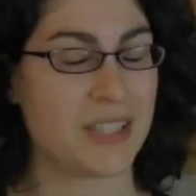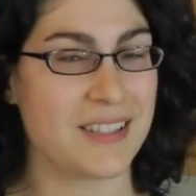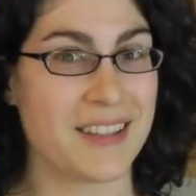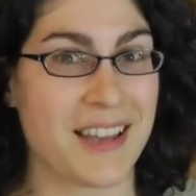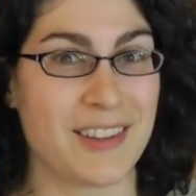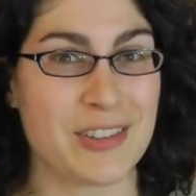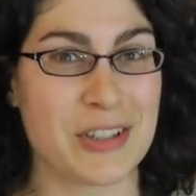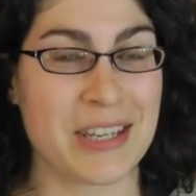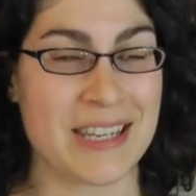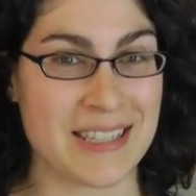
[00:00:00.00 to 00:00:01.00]
didn't that
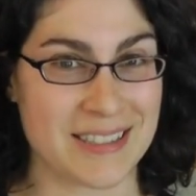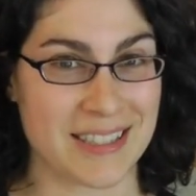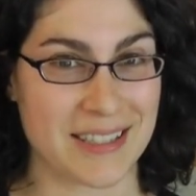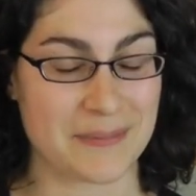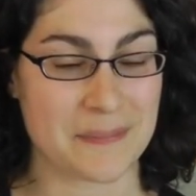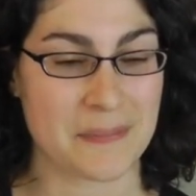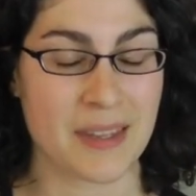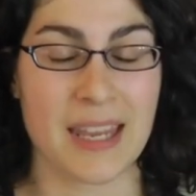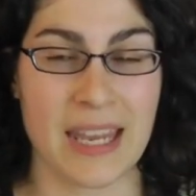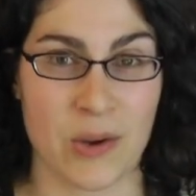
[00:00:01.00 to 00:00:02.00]
look easy?
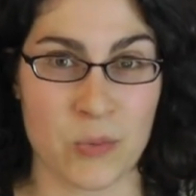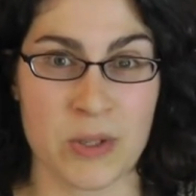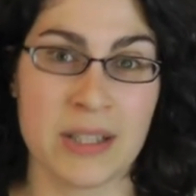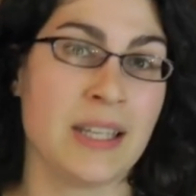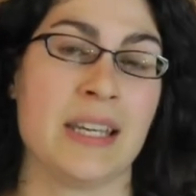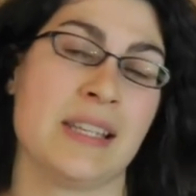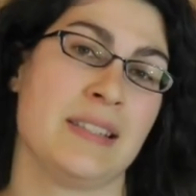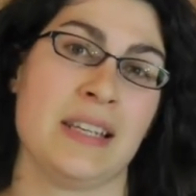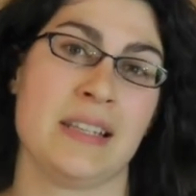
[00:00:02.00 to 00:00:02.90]
It really is